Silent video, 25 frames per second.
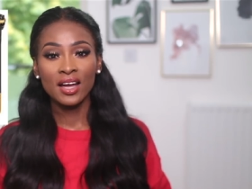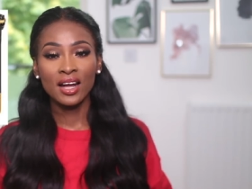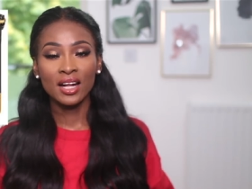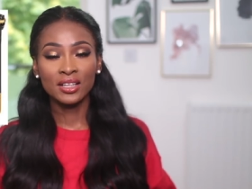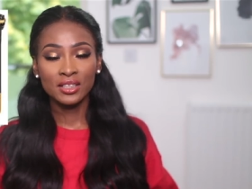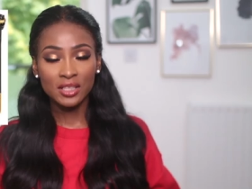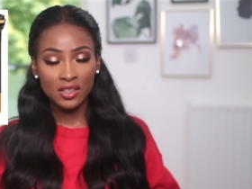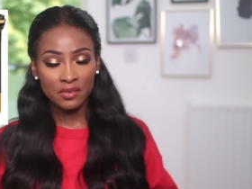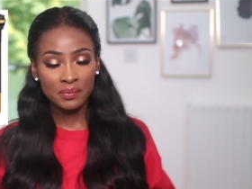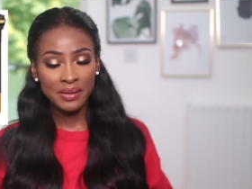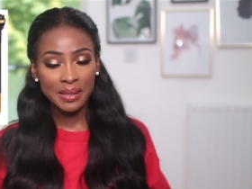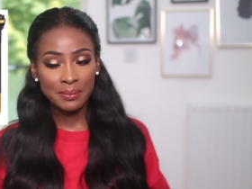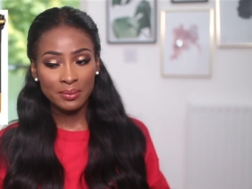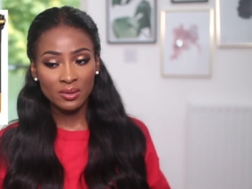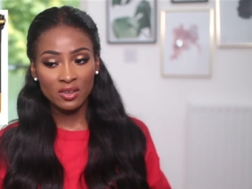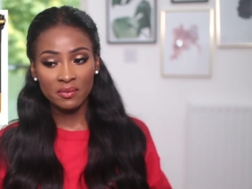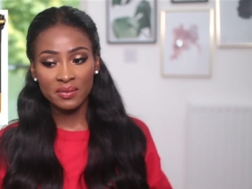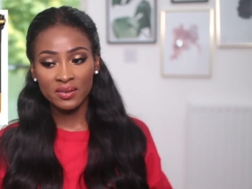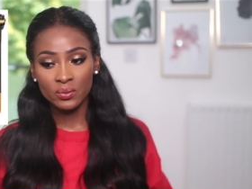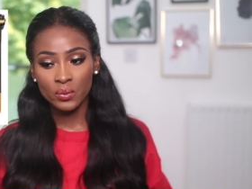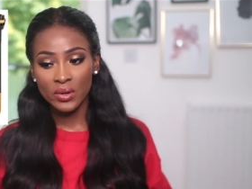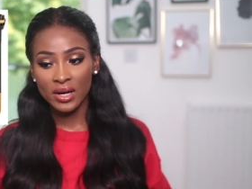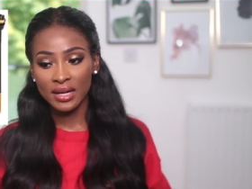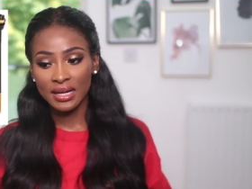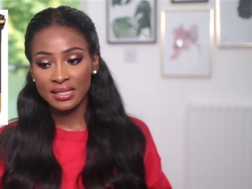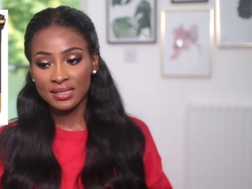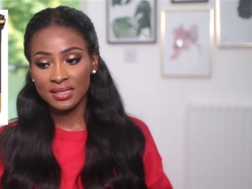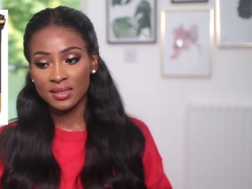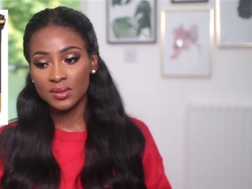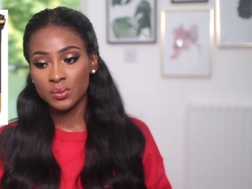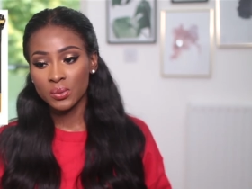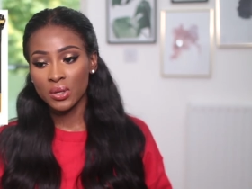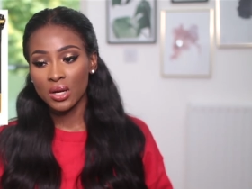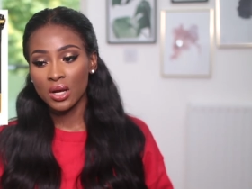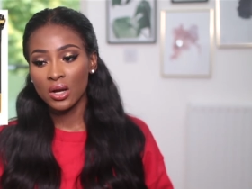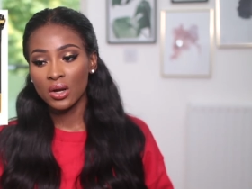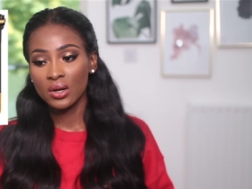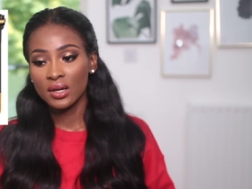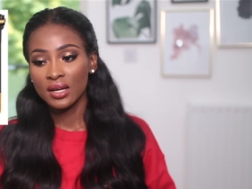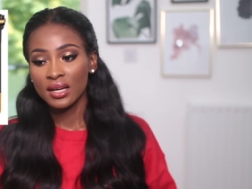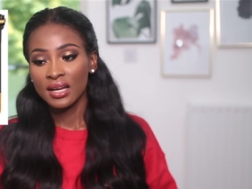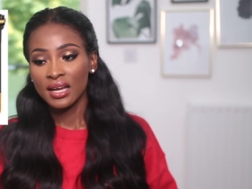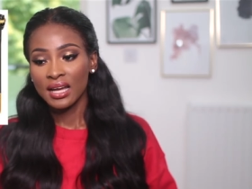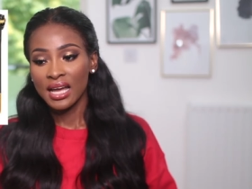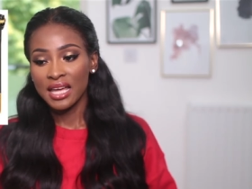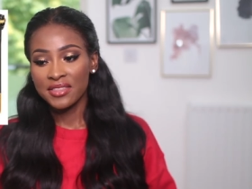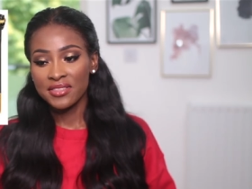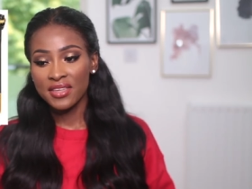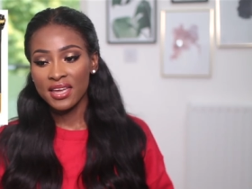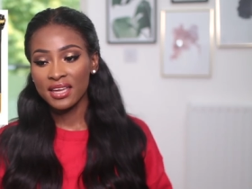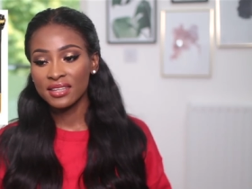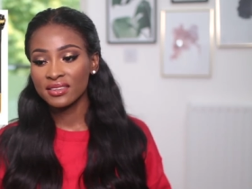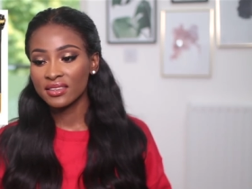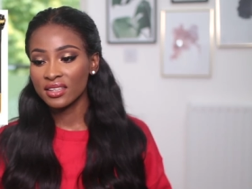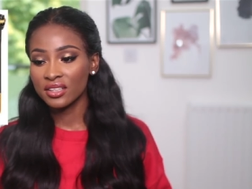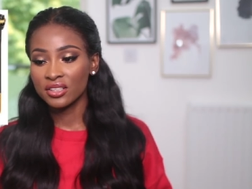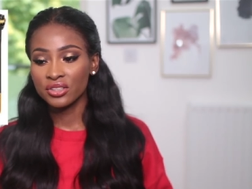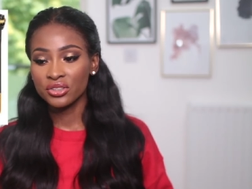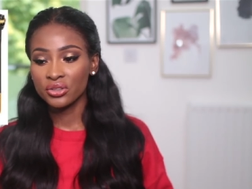A lot of people have been wearing this as well. I think the